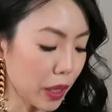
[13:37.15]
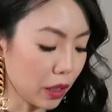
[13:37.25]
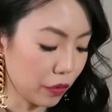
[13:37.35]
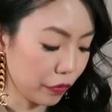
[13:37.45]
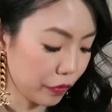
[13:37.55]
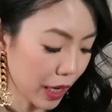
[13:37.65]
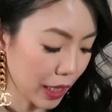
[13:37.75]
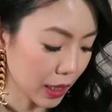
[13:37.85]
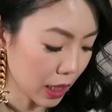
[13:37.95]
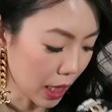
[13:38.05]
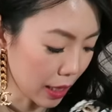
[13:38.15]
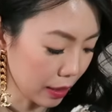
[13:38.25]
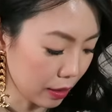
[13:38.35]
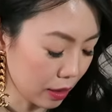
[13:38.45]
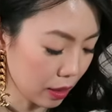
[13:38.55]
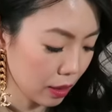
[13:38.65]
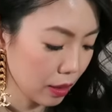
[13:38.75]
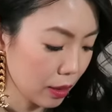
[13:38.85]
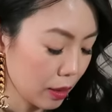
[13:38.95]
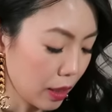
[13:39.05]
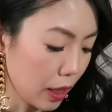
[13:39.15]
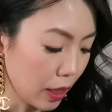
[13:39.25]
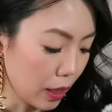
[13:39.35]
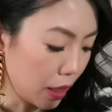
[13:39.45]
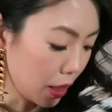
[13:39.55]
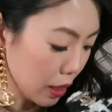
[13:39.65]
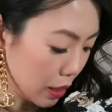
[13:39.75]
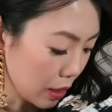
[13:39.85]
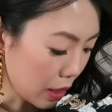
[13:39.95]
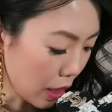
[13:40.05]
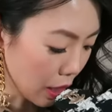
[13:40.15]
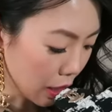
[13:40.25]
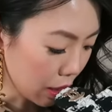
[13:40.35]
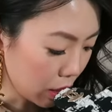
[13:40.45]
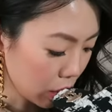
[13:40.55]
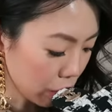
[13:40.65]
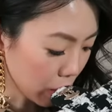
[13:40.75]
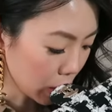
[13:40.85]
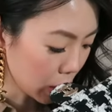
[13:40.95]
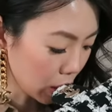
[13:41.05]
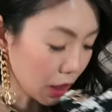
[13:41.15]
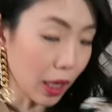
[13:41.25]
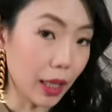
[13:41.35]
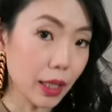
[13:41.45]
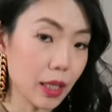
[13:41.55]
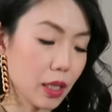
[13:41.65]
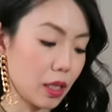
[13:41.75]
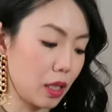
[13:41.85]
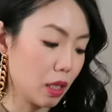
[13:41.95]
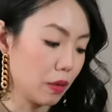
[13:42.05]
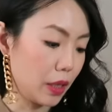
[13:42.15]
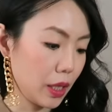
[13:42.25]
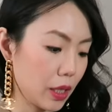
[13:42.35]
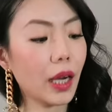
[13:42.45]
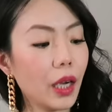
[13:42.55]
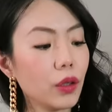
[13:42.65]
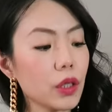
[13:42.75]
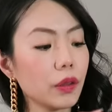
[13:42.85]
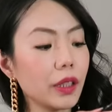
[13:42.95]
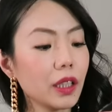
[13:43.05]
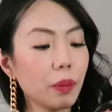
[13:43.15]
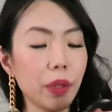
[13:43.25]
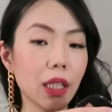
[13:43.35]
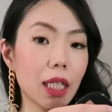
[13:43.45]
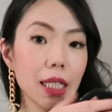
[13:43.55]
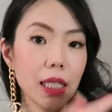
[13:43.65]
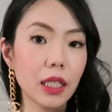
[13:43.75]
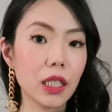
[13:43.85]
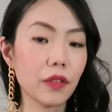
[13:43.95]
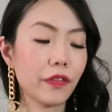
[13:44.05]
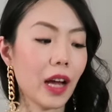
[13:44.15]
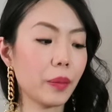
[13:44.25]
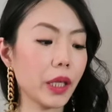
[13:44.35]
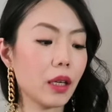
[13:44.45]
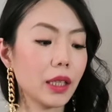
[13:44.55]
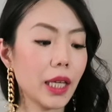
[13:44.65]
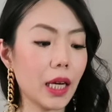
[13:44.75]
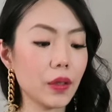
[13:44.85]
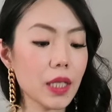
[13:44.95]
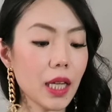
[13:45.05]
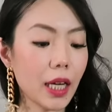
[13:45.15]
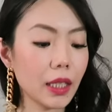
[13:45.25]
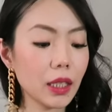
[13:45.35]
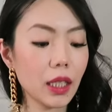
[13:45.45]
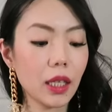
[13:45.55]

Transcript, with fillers: made in France and it is a 29 series I also think that because it is fabric on the outside